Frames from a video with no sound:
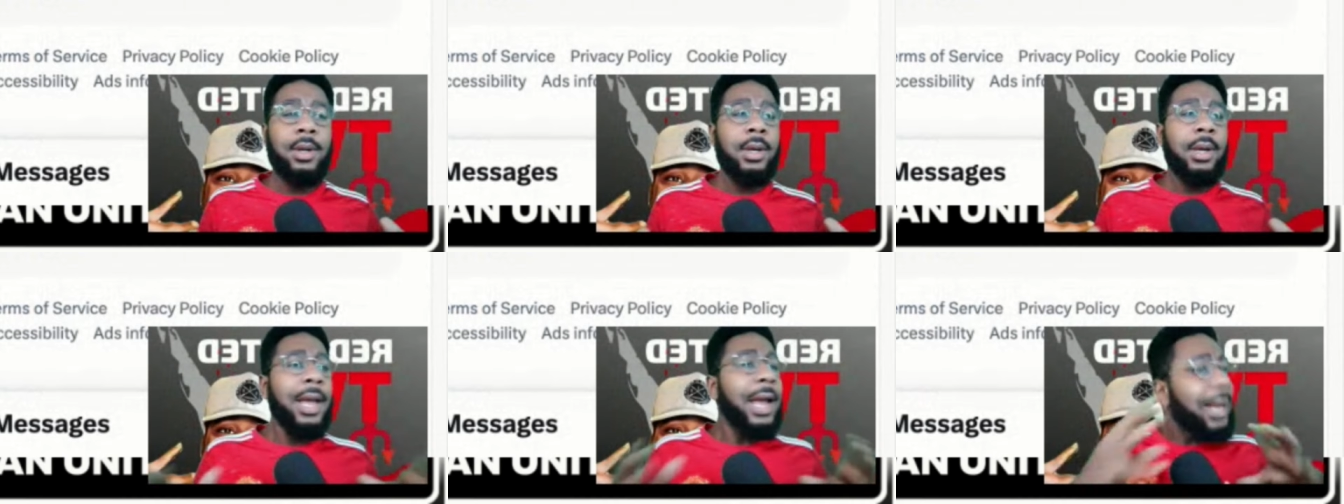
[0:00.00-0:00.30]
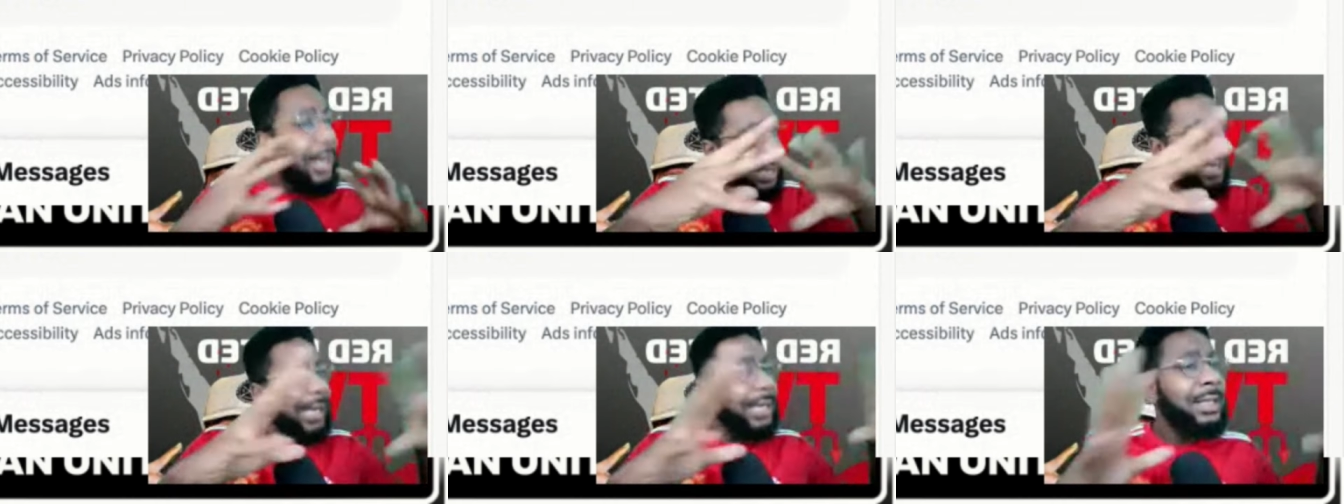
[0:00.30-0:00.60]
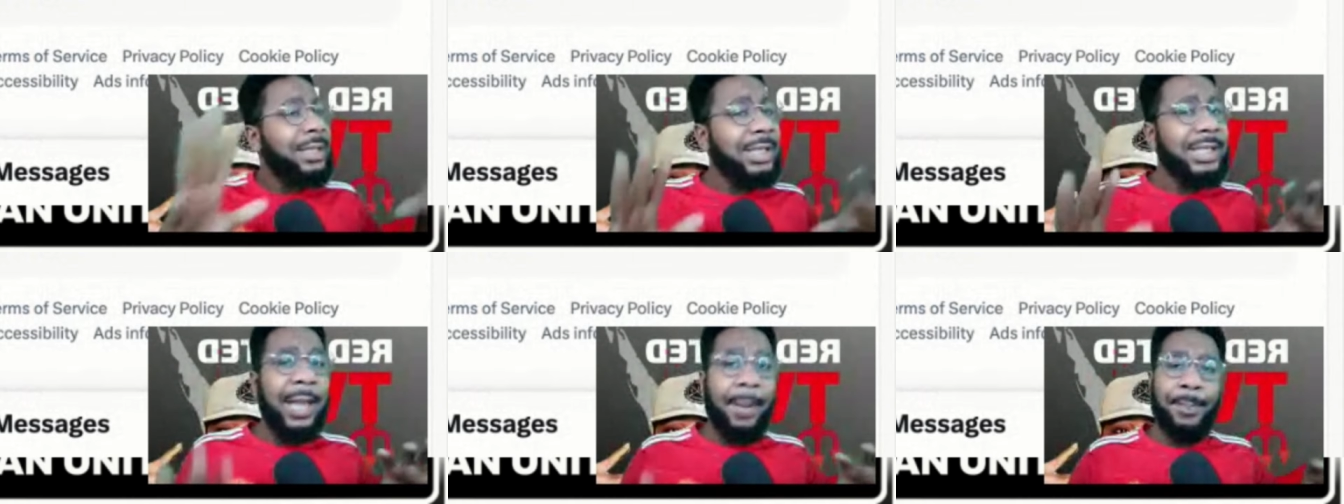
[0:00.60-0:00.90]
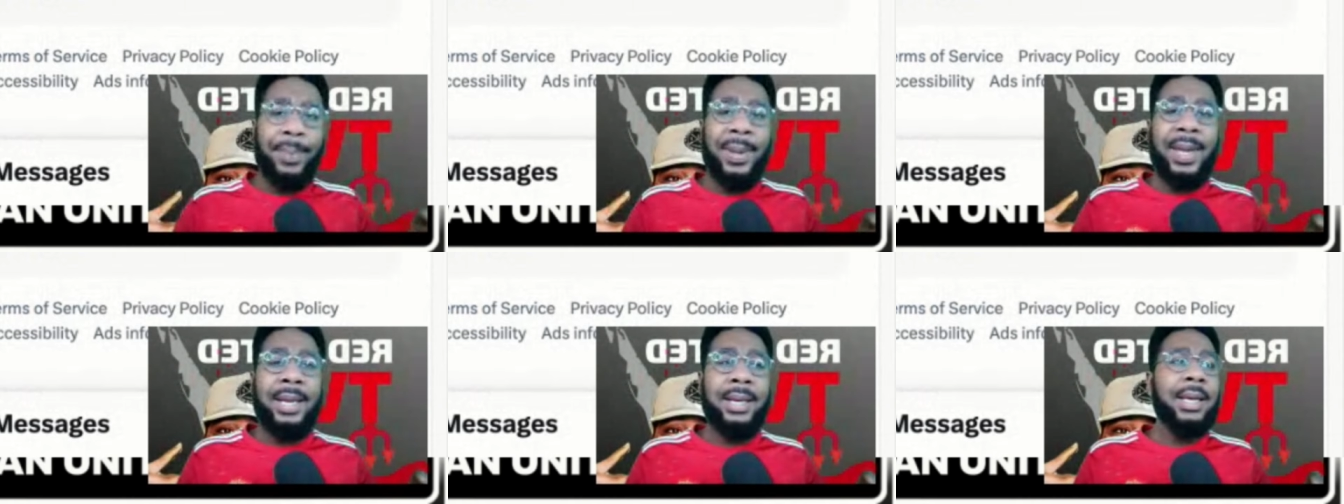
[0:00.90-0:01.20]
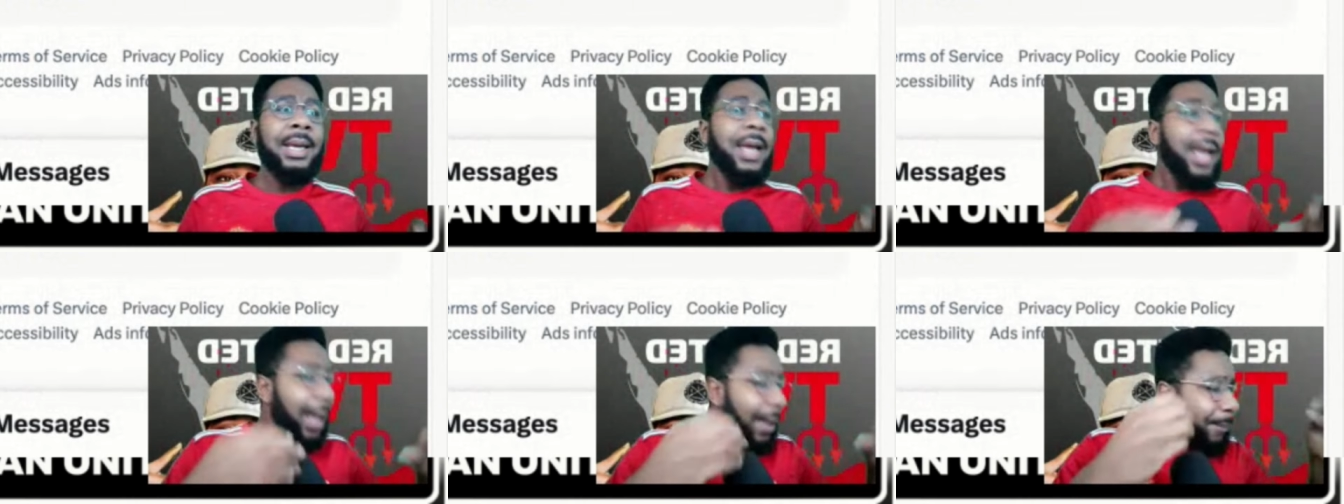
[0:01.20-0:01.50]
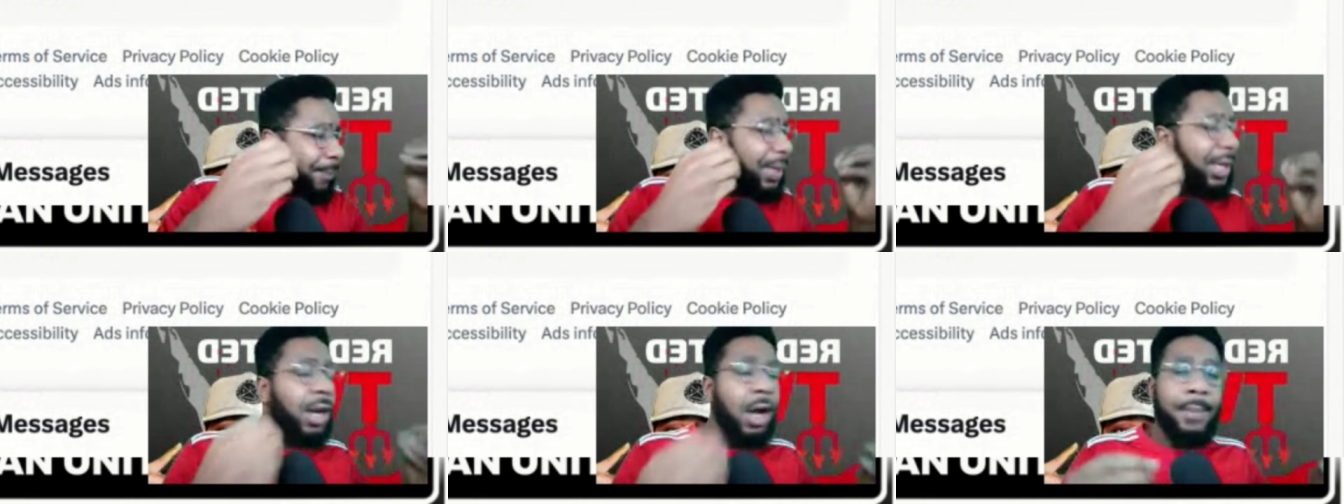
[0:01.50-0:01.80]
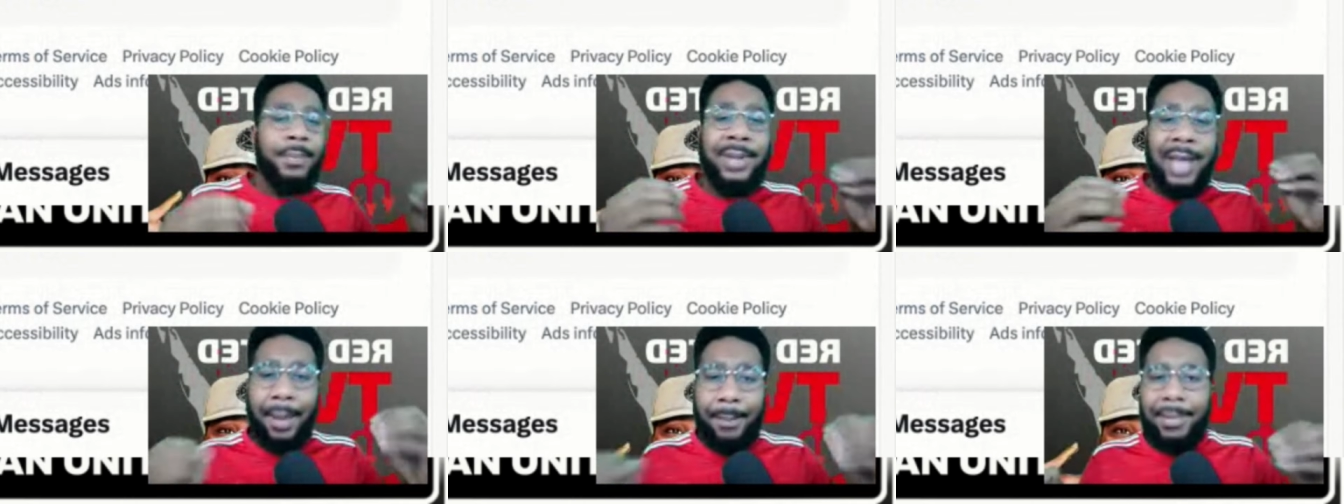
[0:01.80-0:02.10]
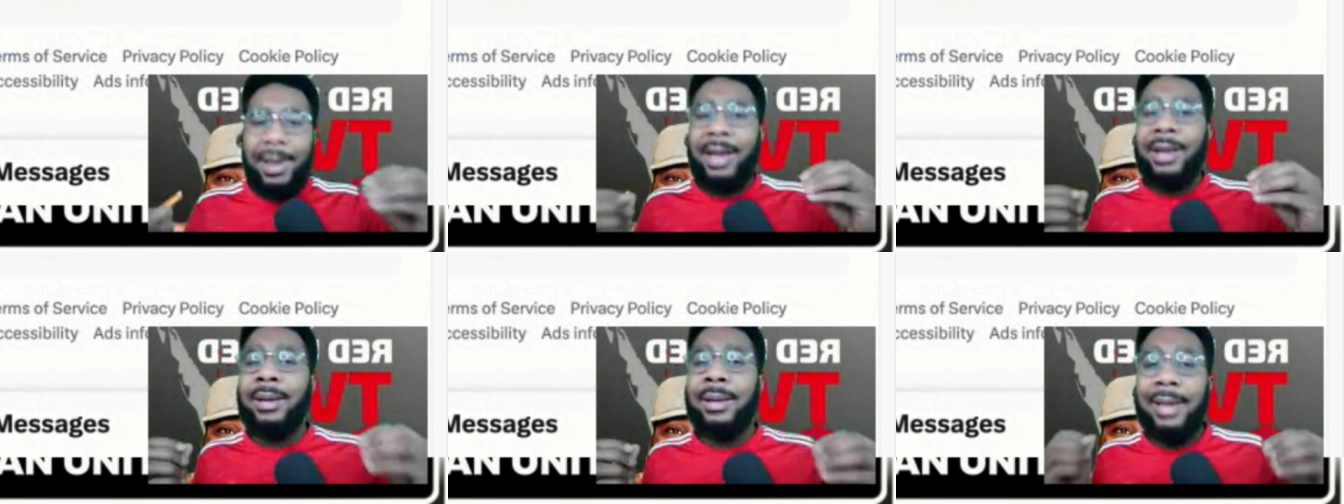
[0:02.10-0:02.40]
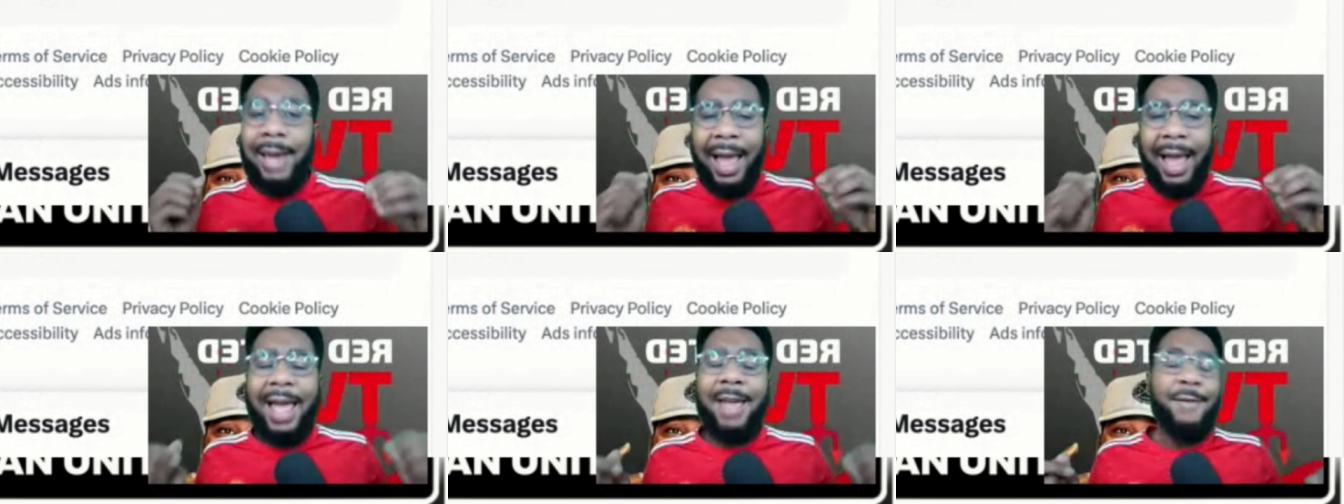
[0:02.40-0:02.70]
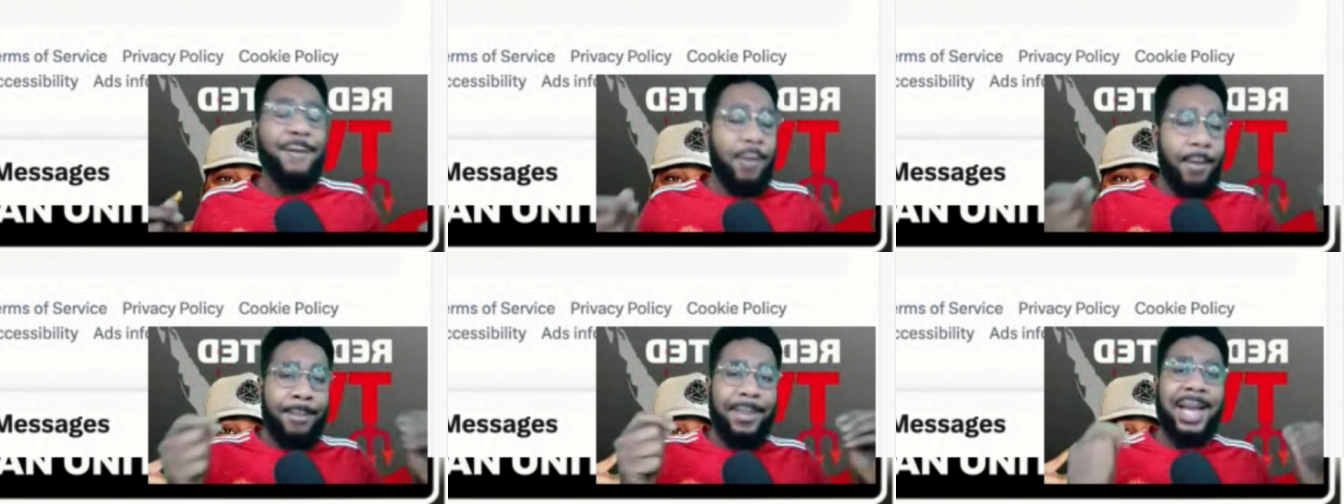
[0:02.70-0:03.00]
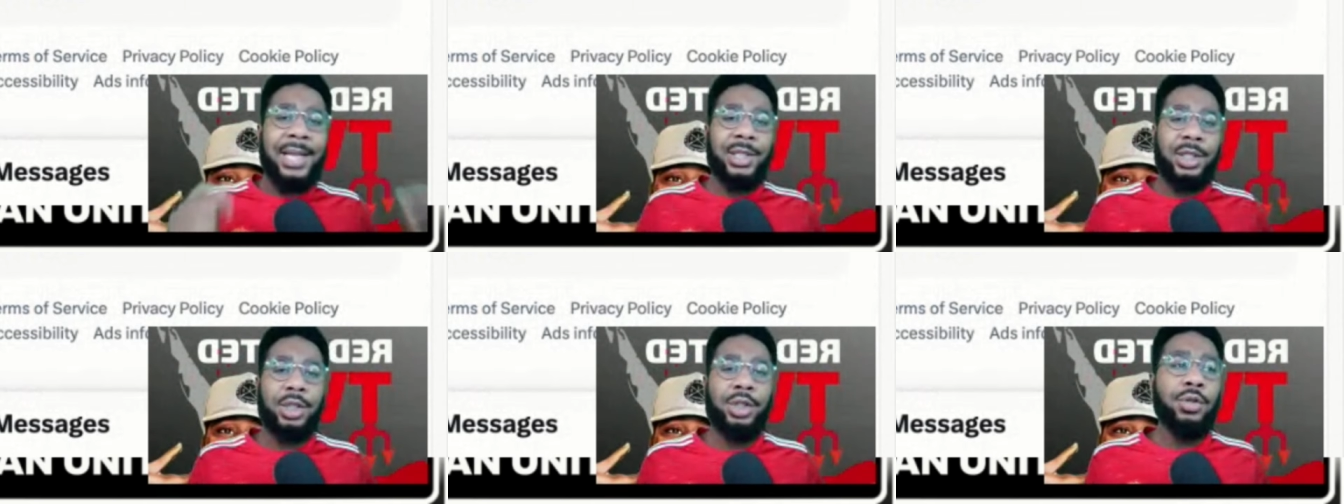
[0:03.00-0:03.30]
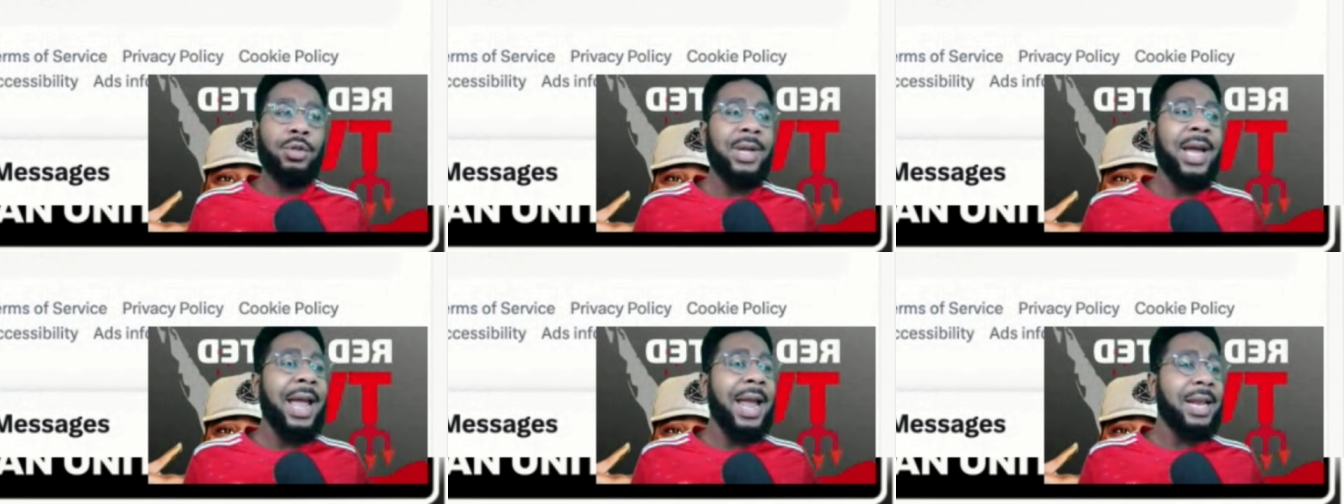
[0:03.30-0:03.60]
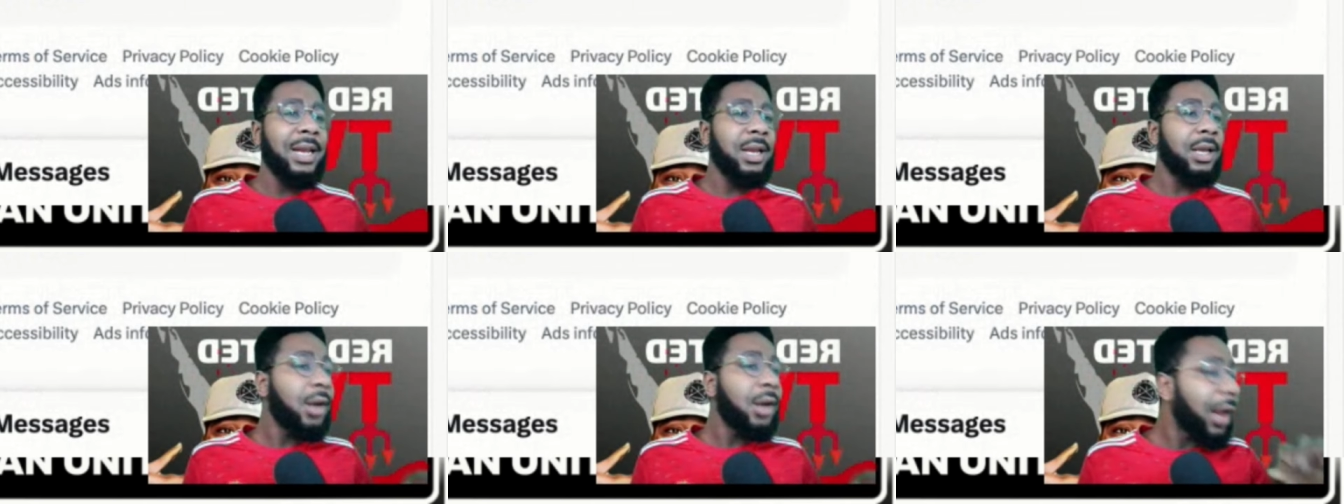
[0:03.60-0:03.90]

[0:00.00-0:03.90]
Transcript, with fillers: And he can step in and become that main guy for Manchester United and,